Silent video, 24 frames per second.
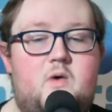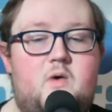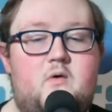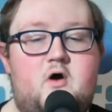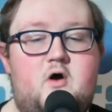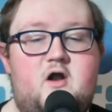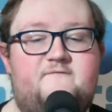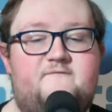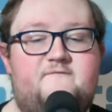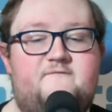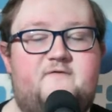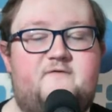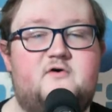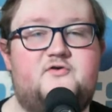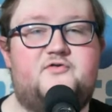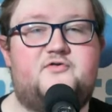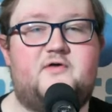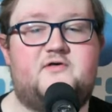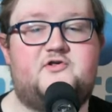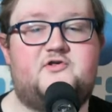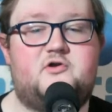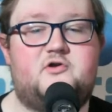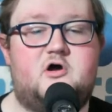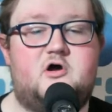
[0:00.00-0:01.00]
We want to
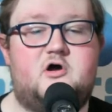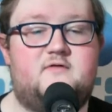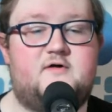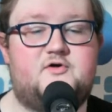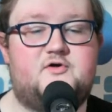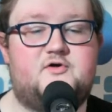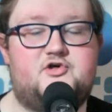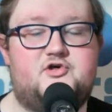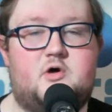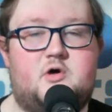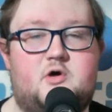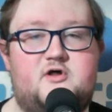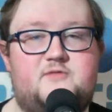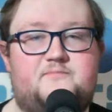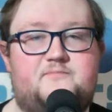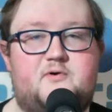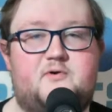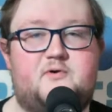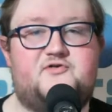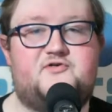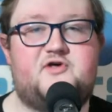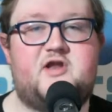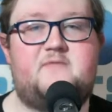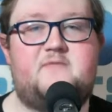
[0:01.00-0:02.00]
first let you know this show is
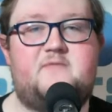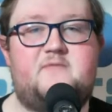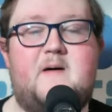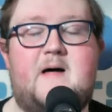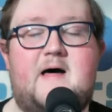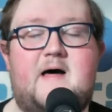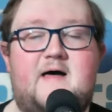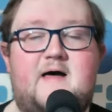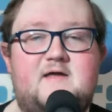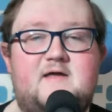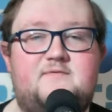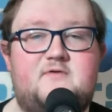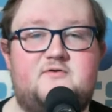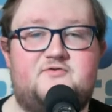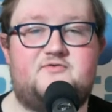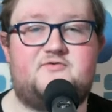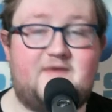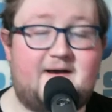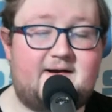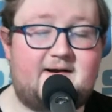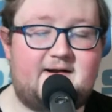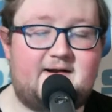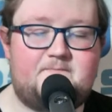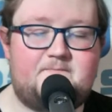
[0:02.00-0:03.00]
presented by the
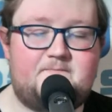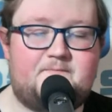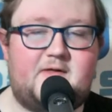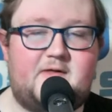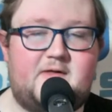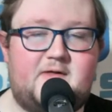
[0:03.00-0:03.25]
ticketing